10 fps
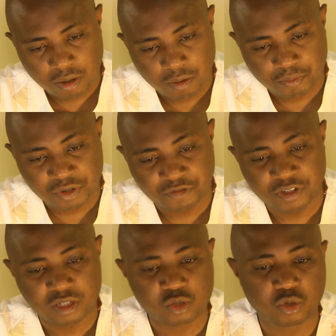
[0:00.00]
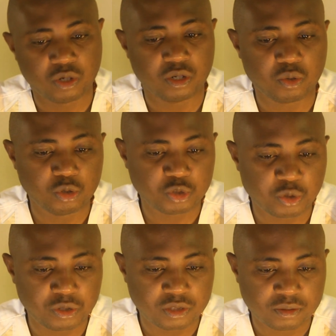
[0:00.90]
prevent soil
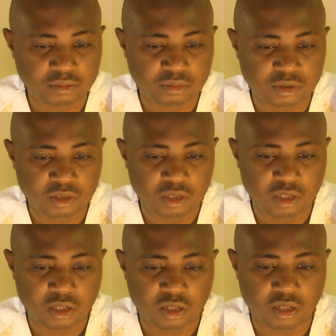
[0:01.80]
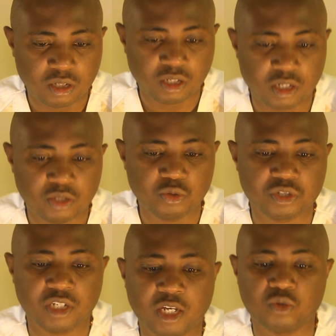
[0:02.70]
erosion. They reduce
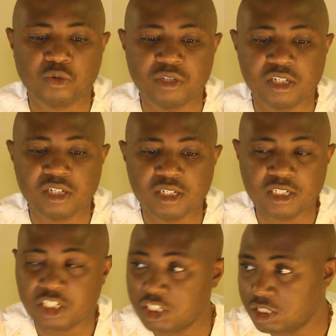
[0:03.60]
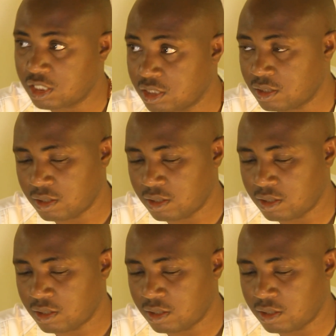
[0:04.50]
nitrogen leaching